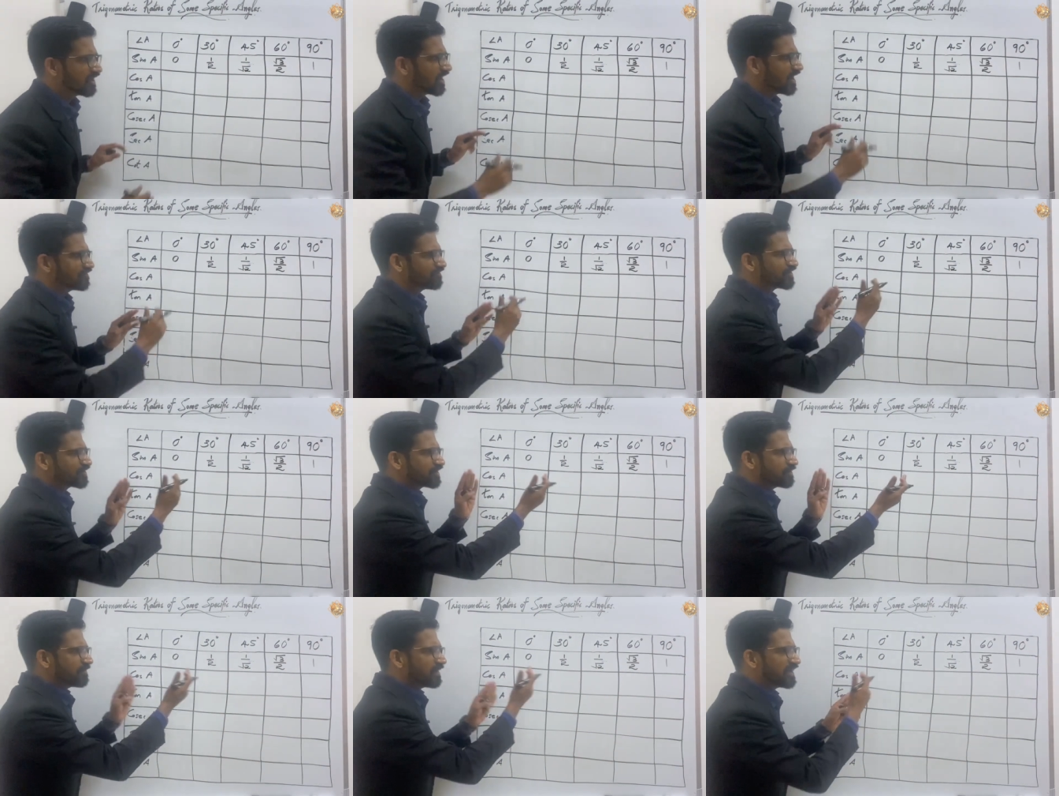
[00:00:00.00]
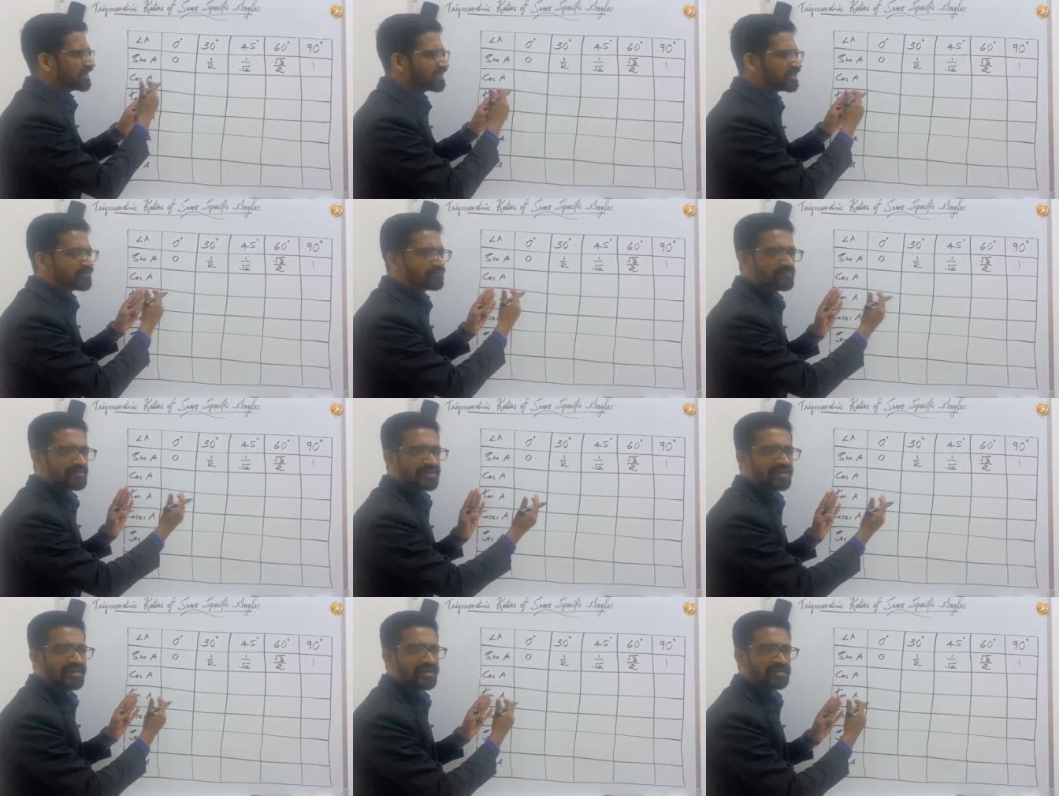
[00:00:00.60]
and the remaining
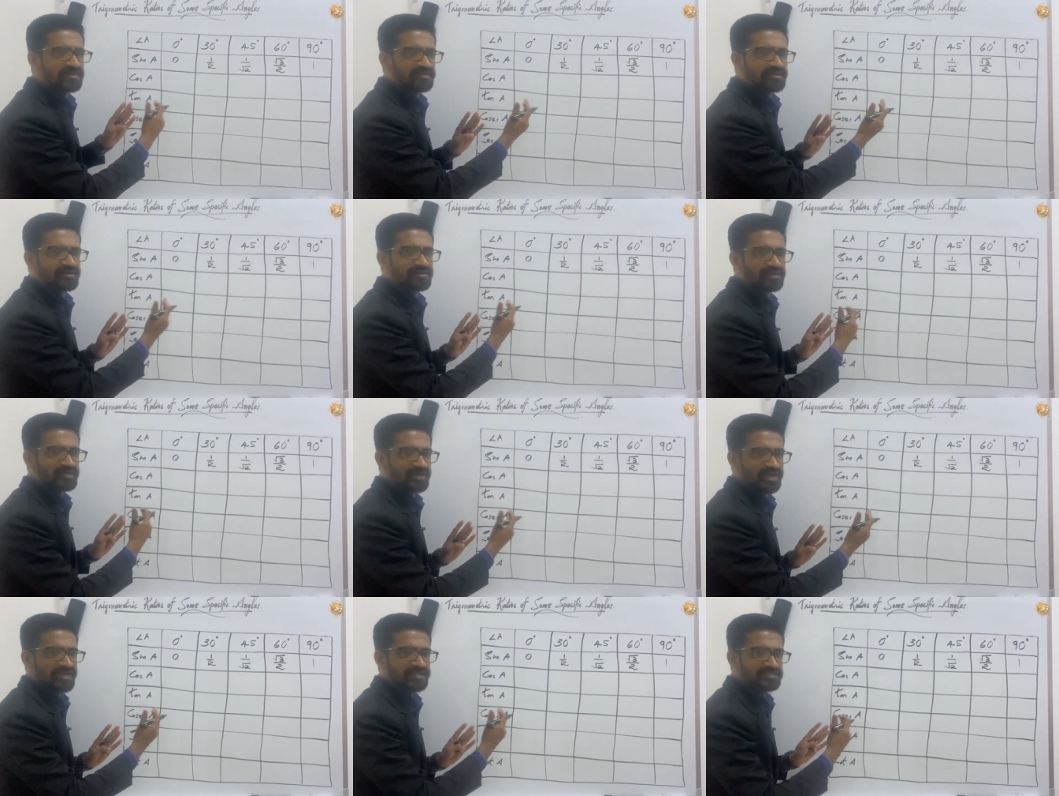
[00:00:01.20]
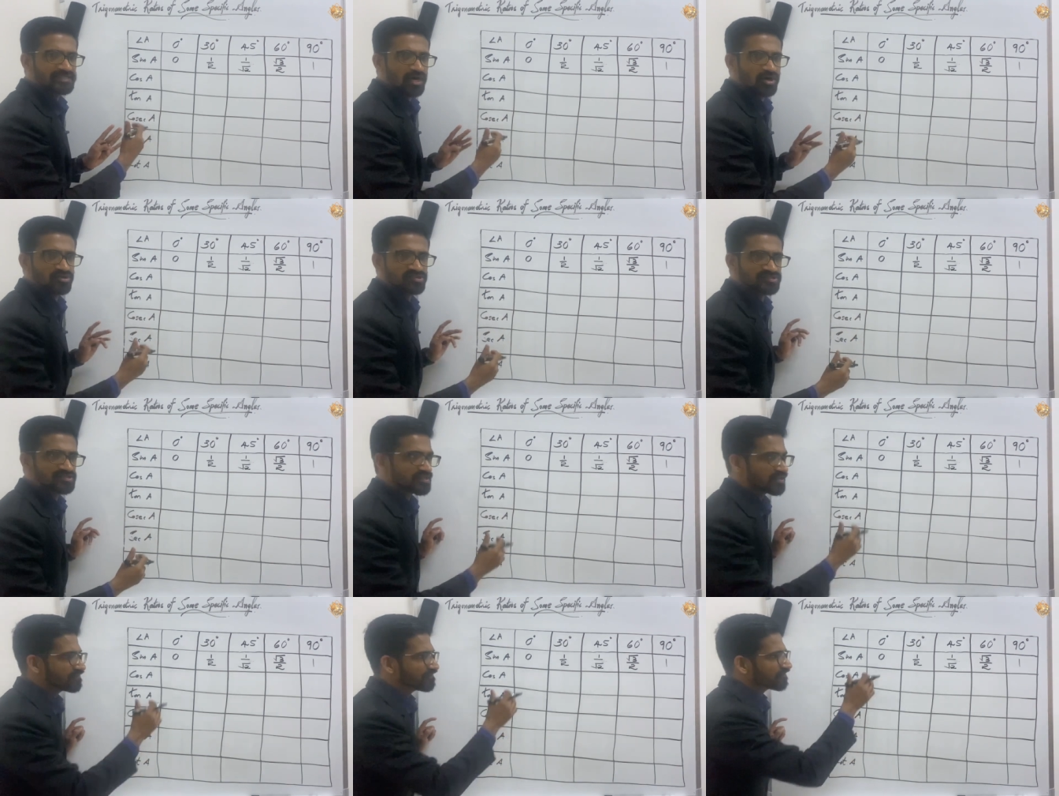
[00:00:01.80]
we can create
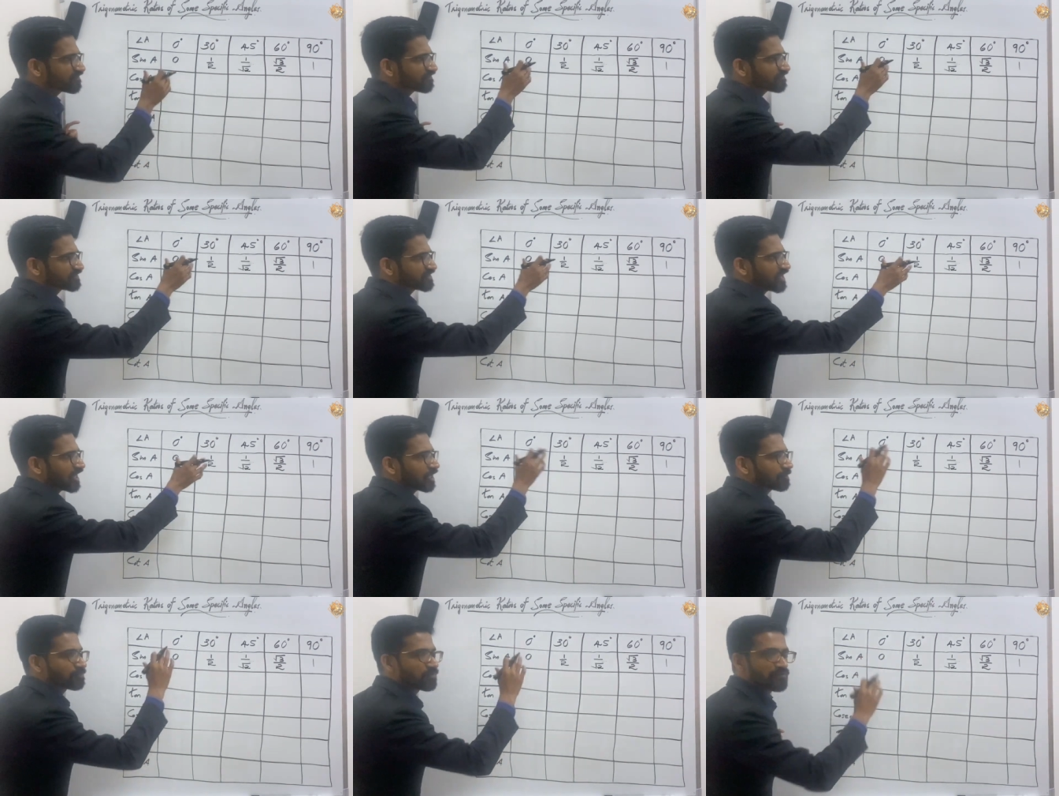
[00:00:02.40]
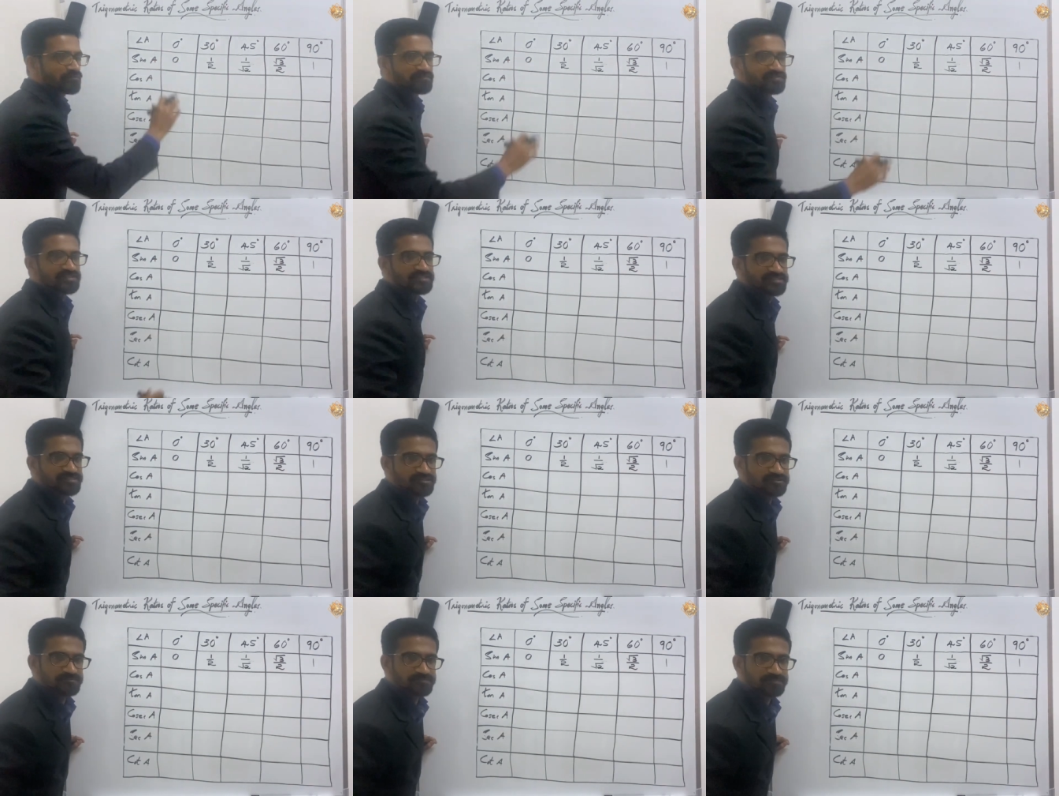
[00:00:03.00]
ourselves with the help of
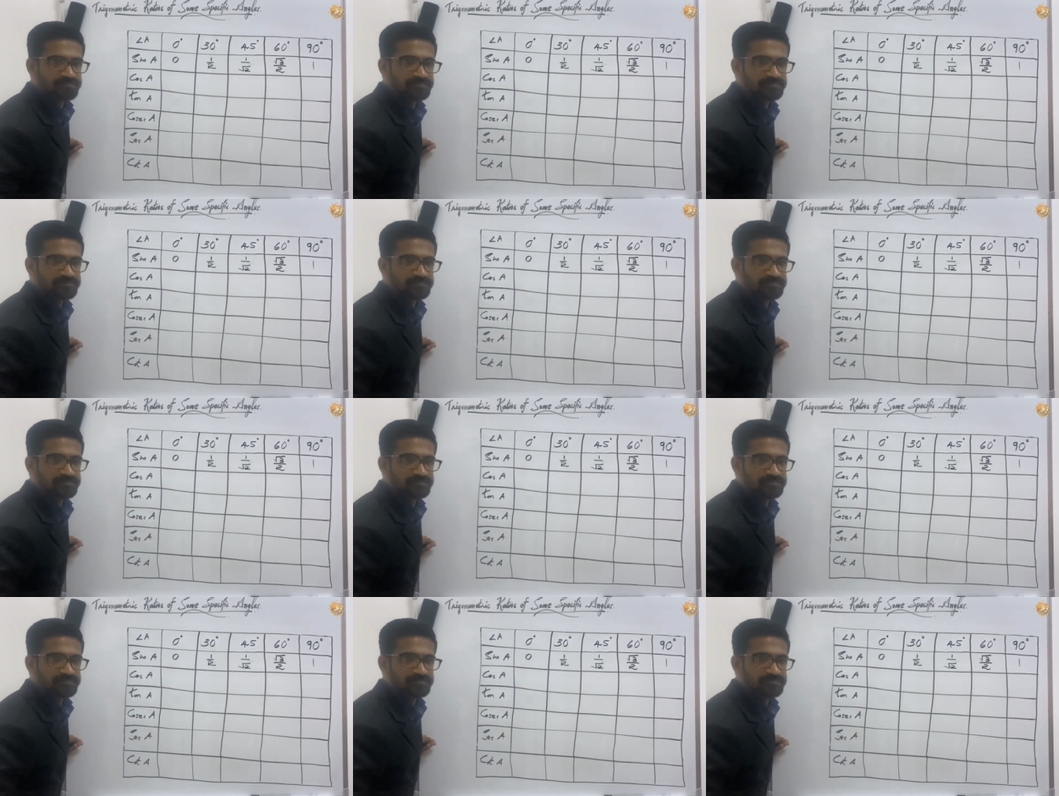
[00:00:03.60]
this.